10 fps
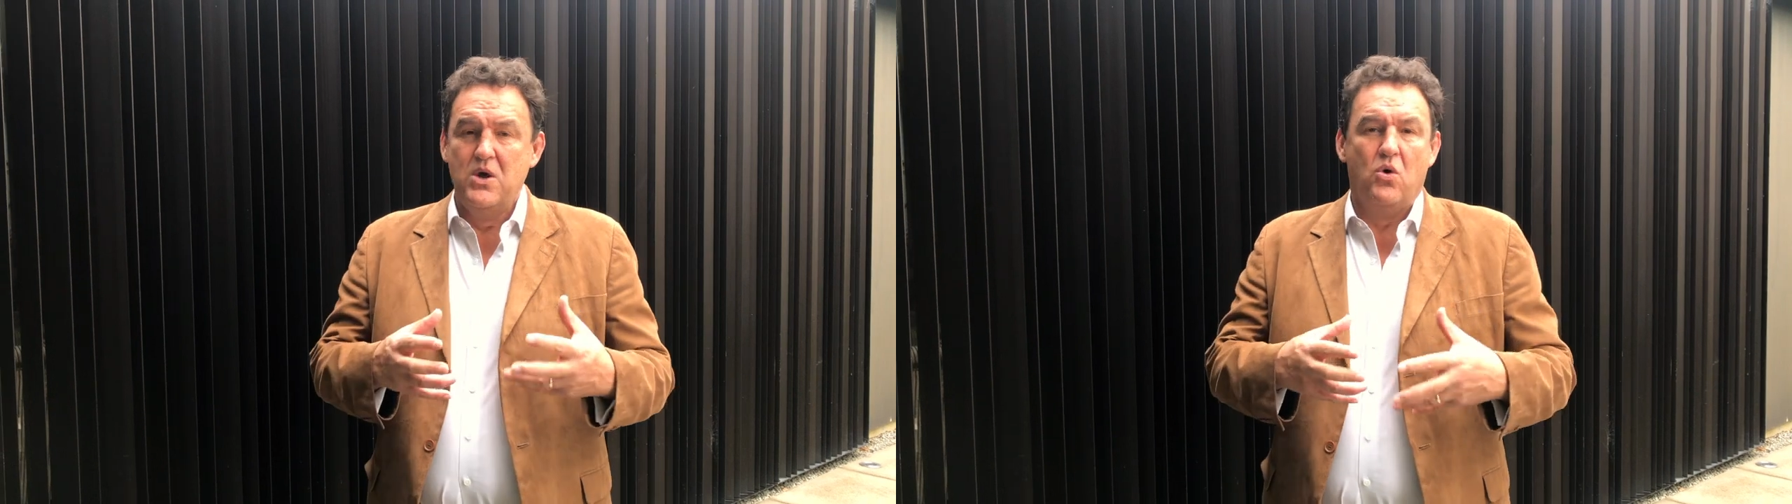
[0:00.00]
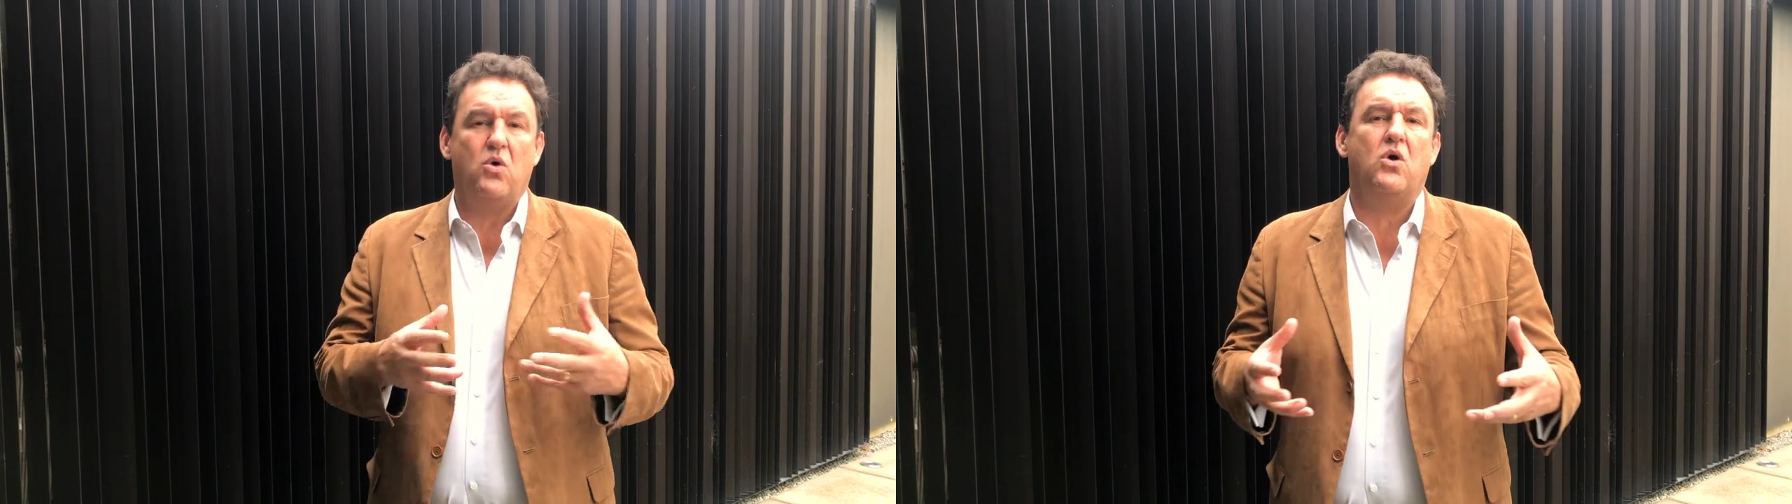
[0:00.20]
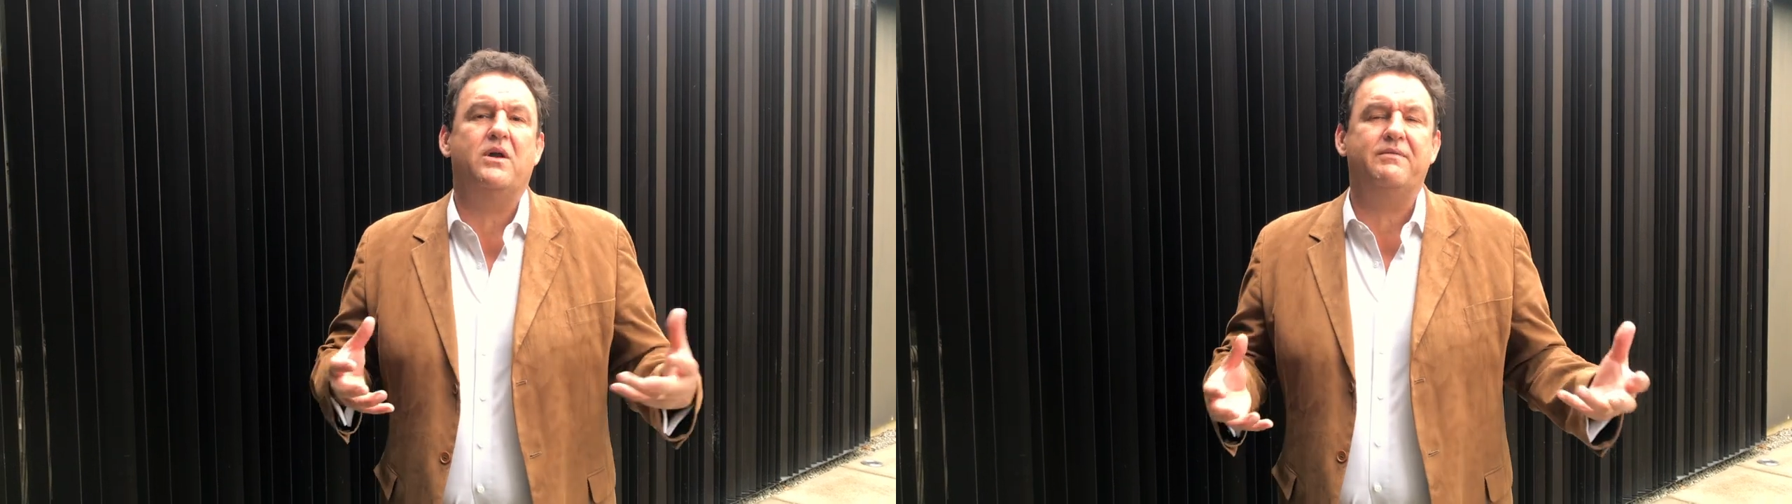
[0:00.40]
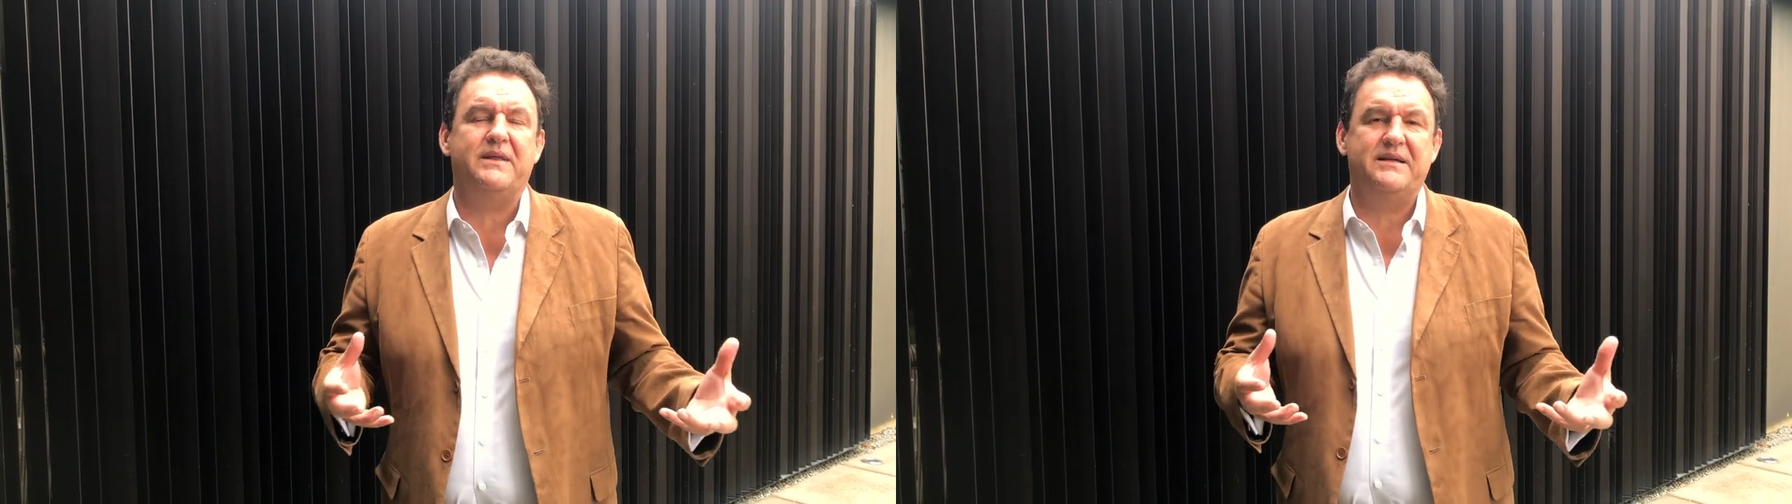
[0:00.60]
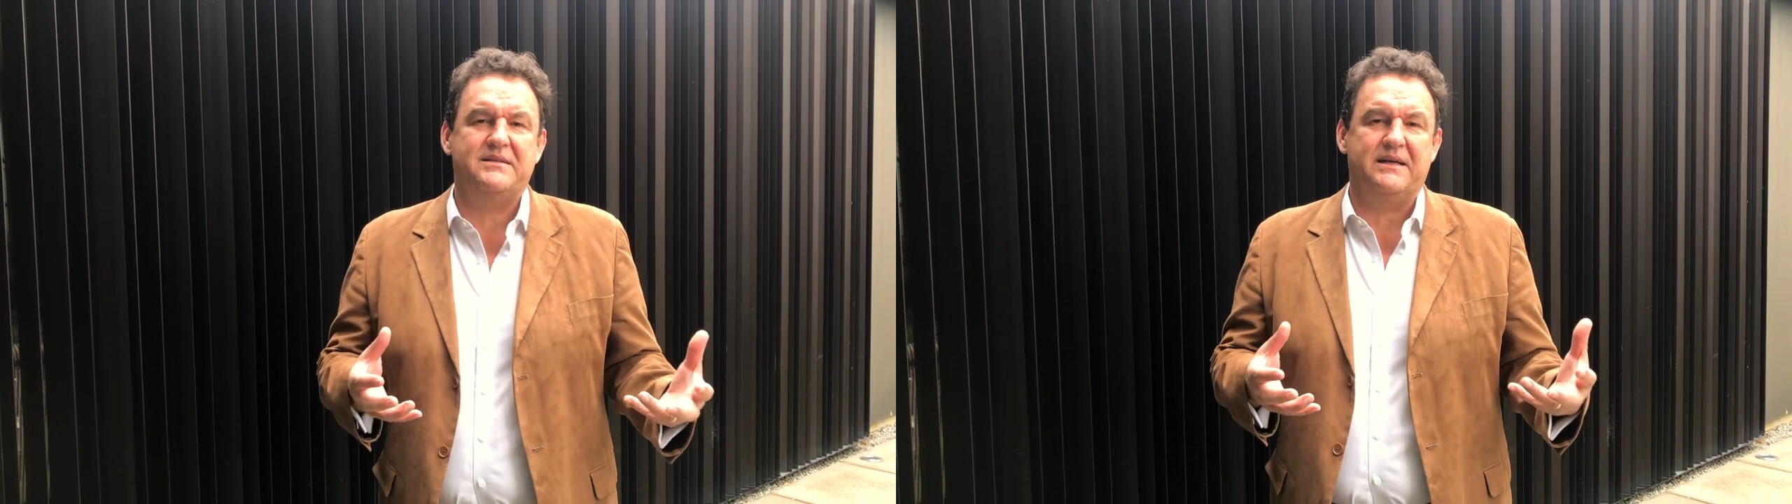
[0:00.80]
All of
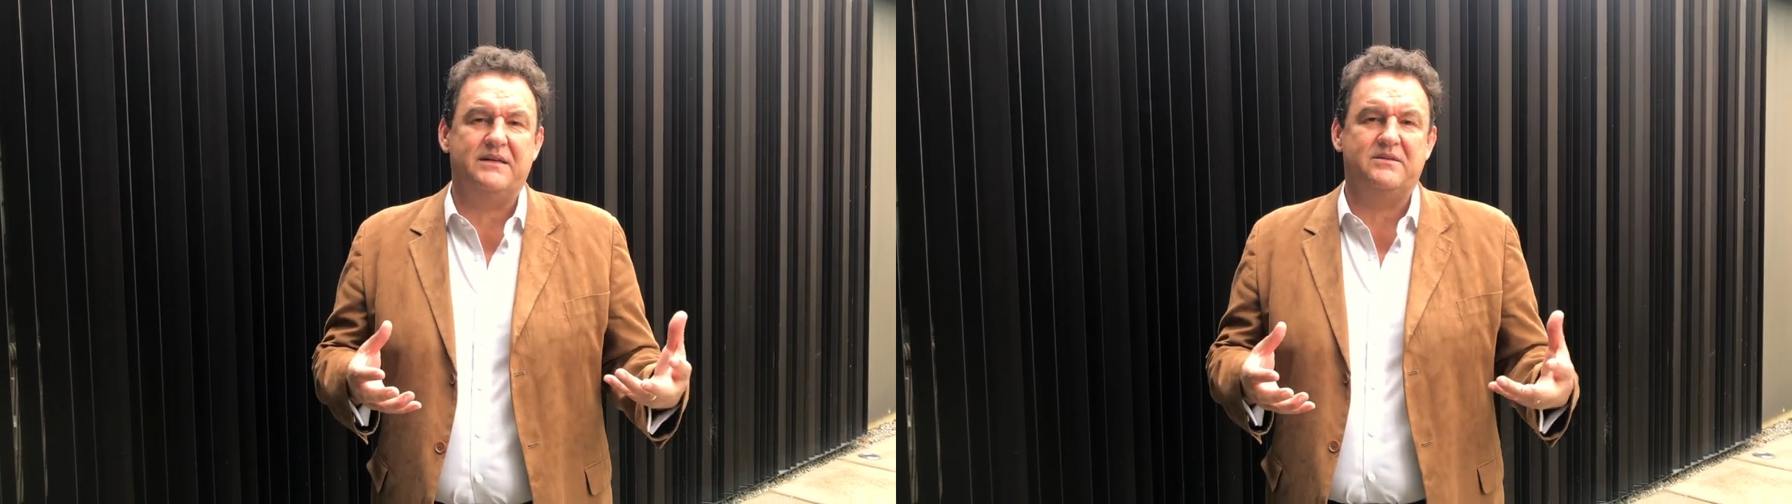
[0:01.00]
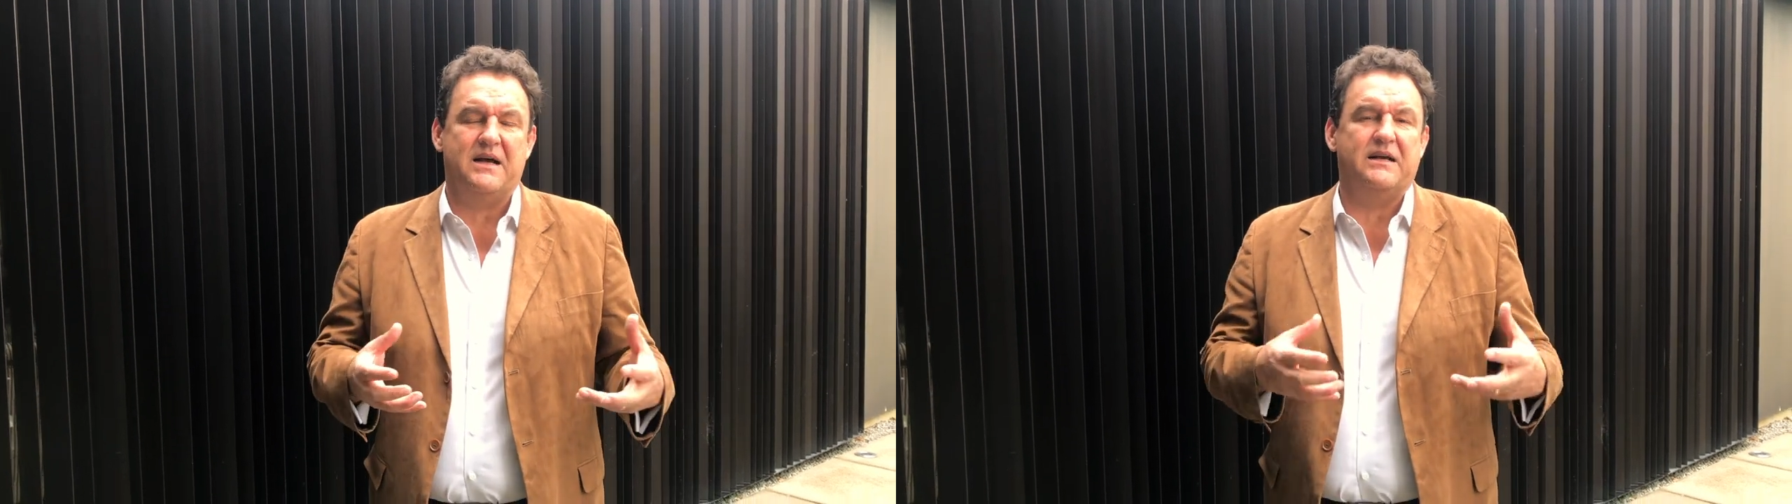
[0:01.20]
these things